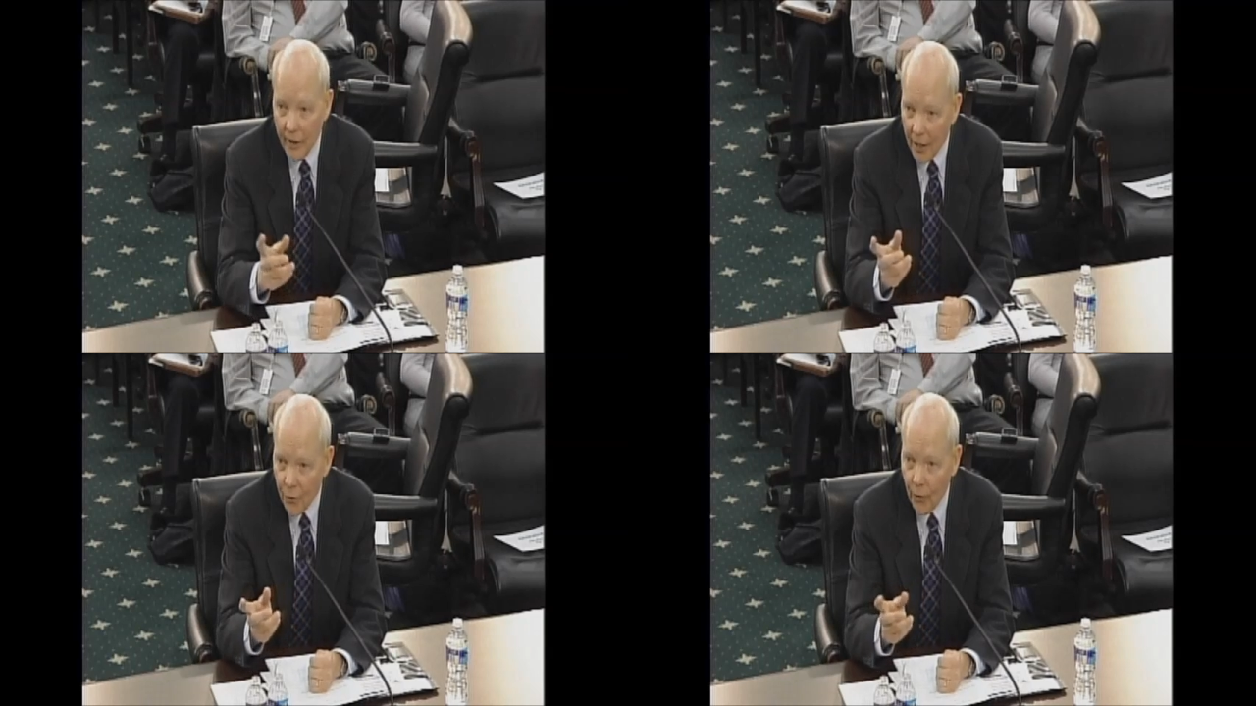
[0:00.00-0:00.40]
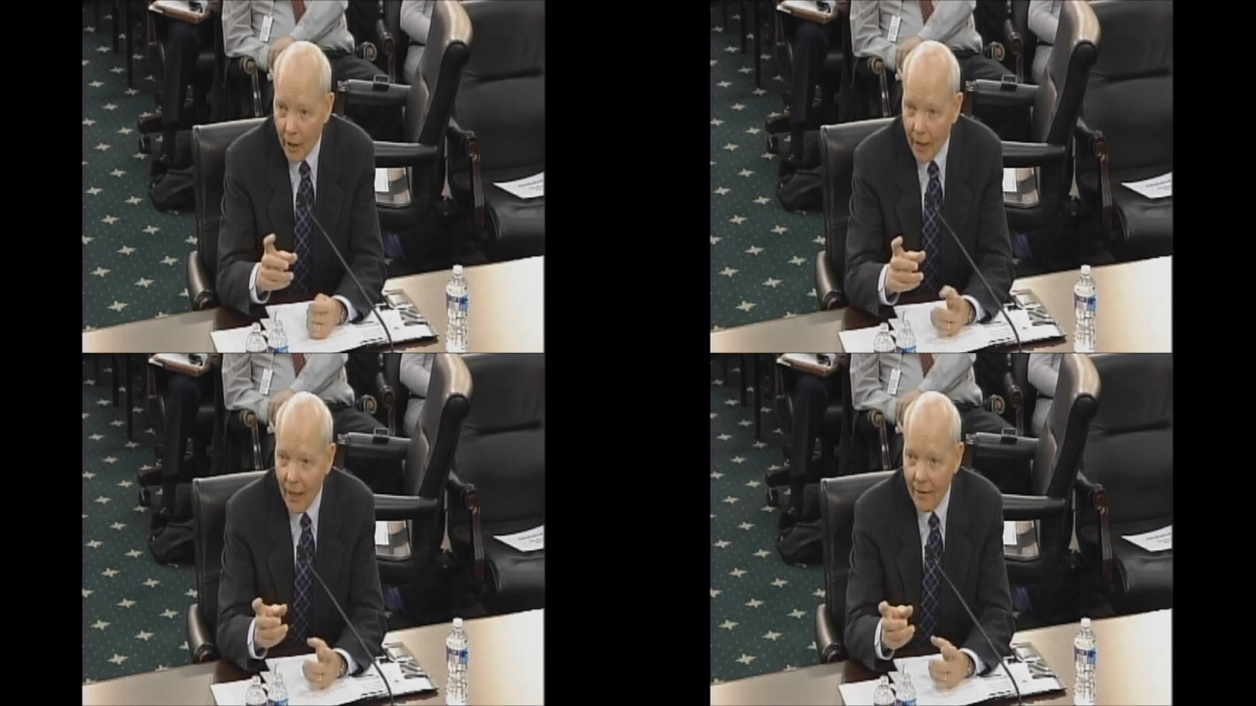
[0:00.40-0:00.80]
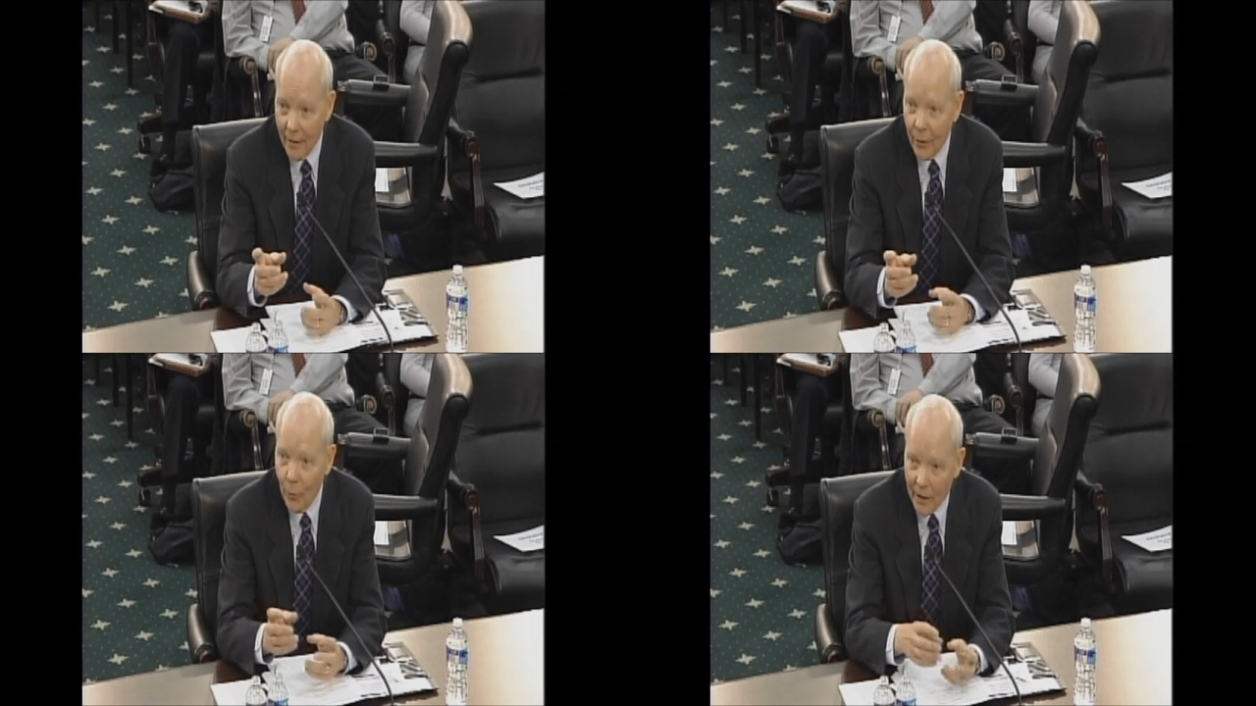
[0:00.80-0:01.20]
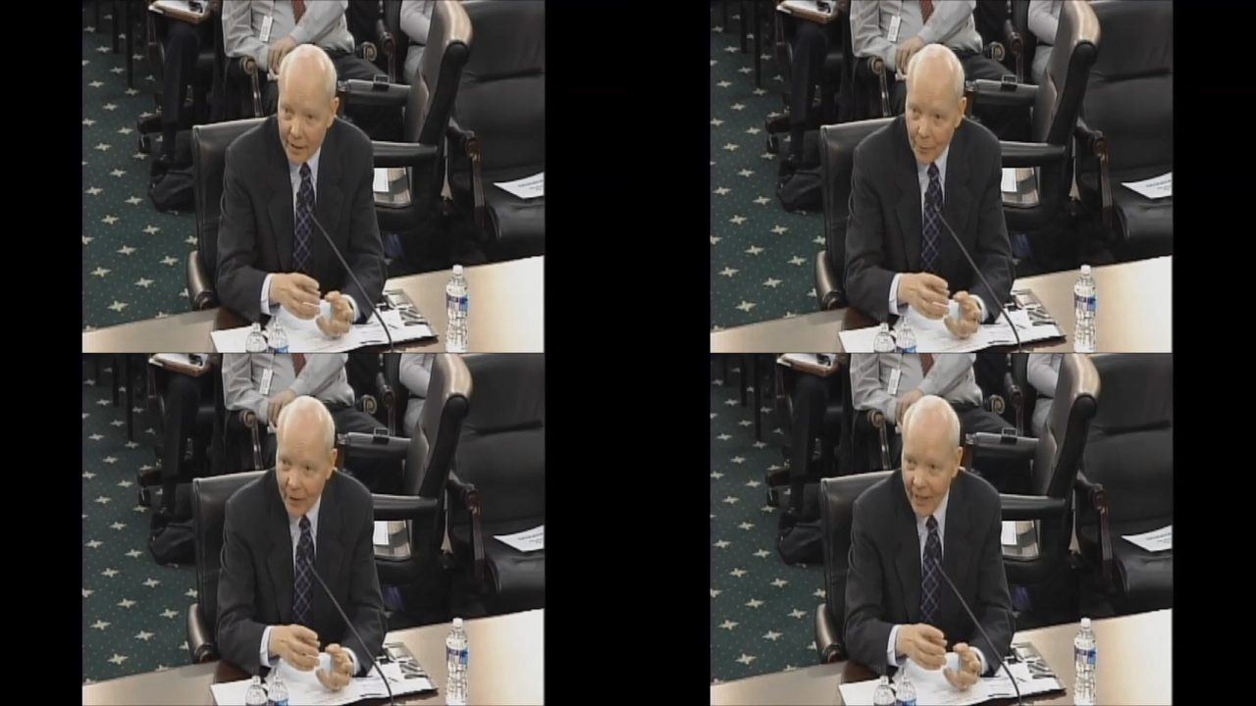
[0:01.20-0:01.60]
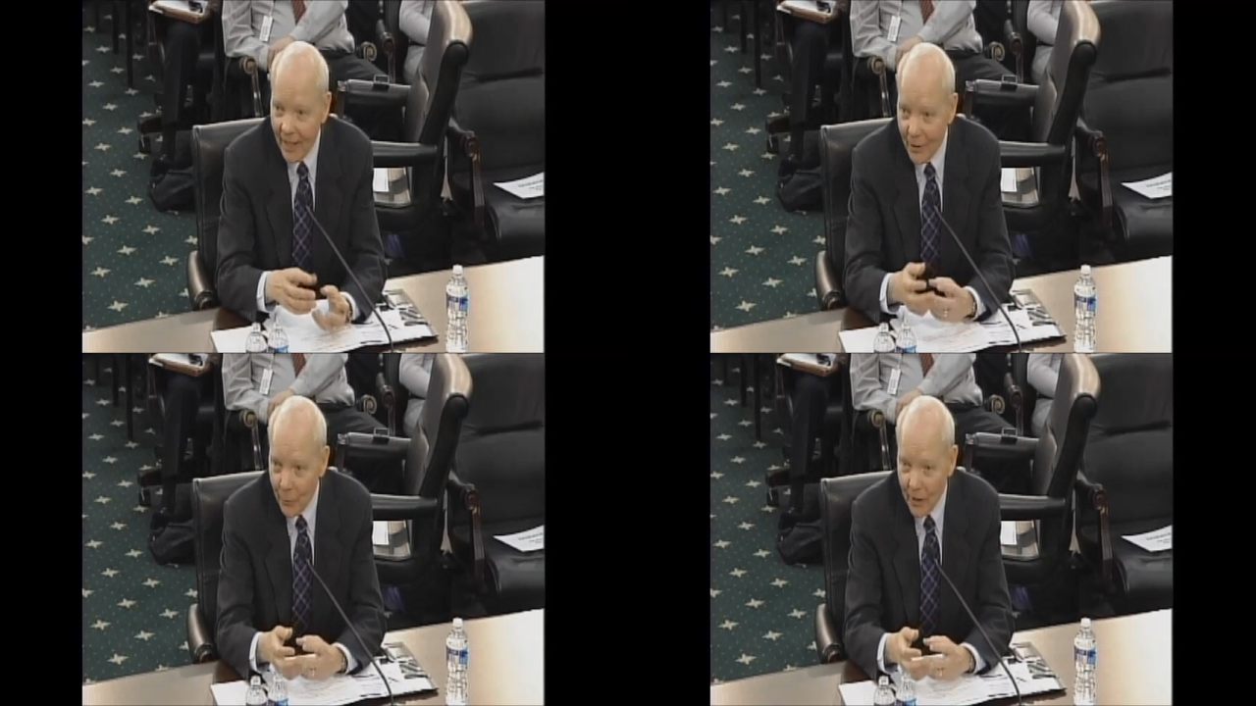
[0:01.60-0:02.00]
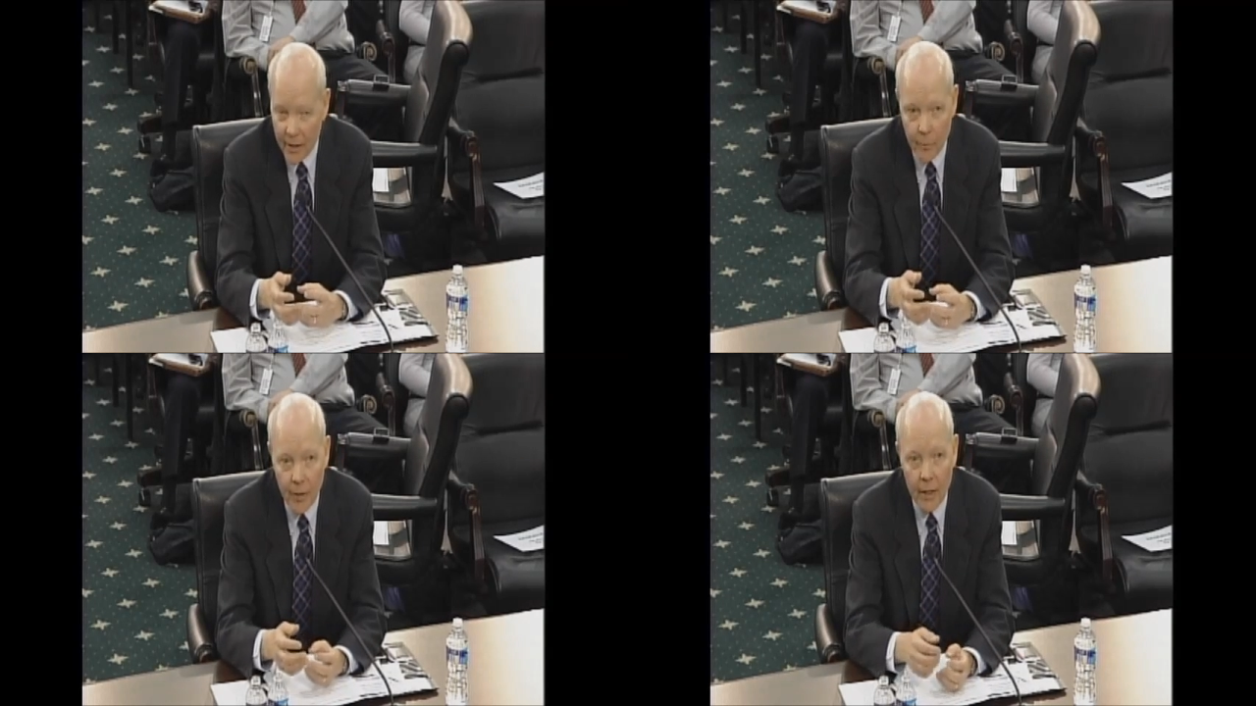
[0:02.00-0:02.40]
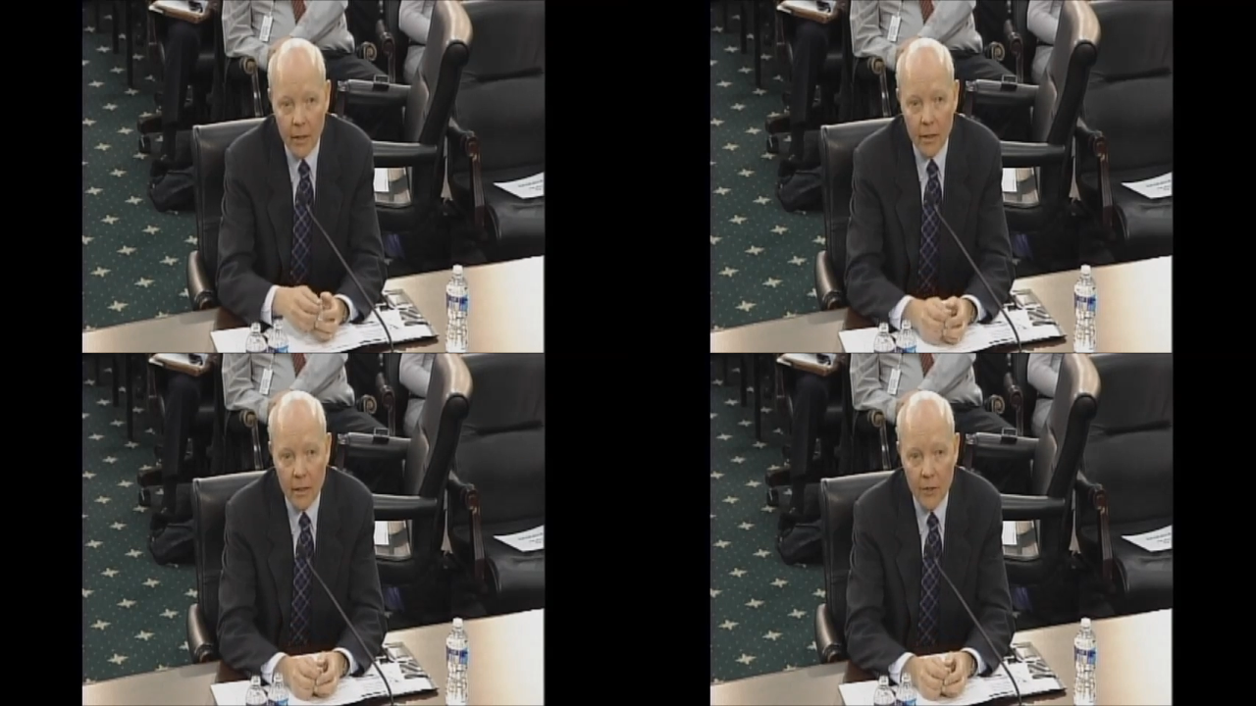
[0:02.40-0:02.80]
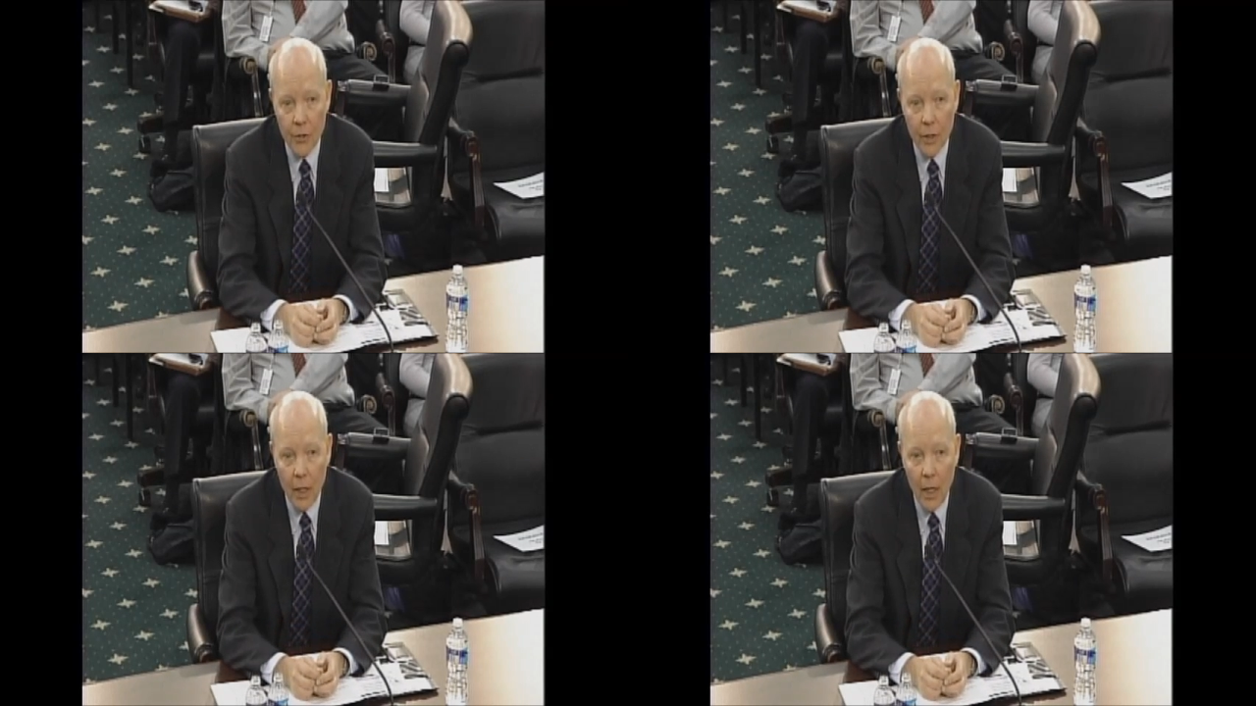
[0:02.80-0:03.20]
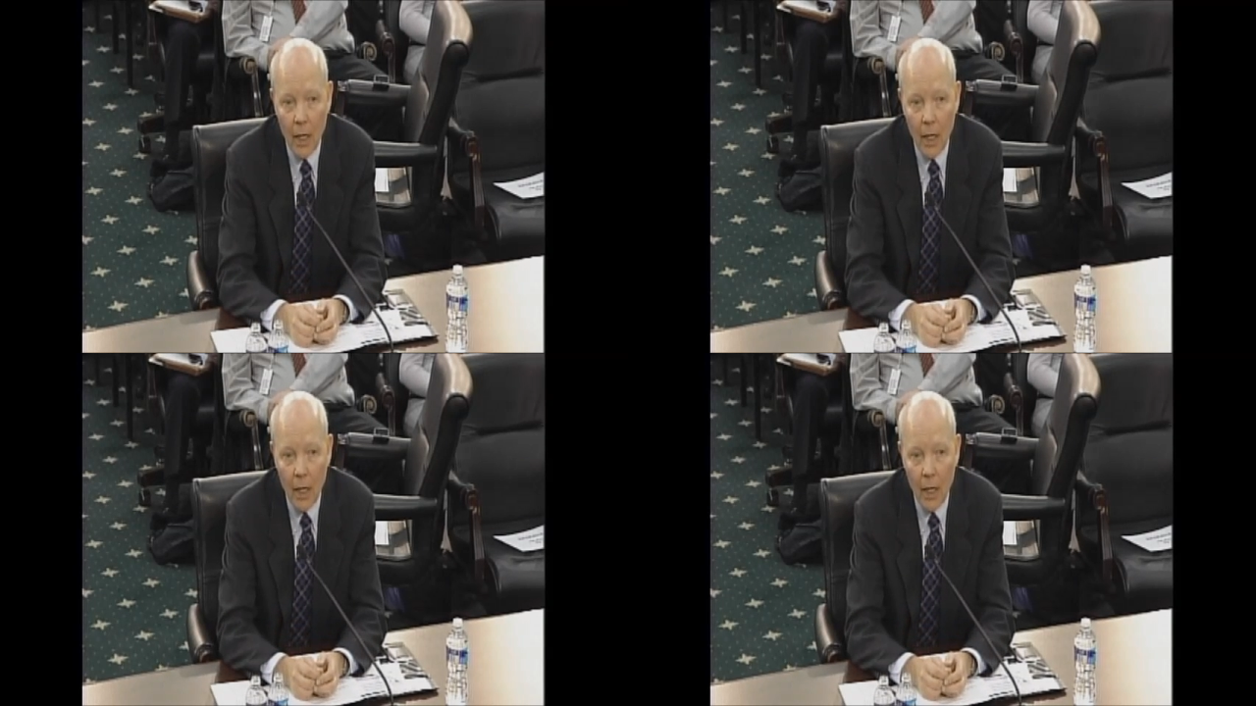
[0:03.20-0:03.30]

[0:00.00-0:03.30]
And that's where I got the willing to pay, unwilling to pay distinction.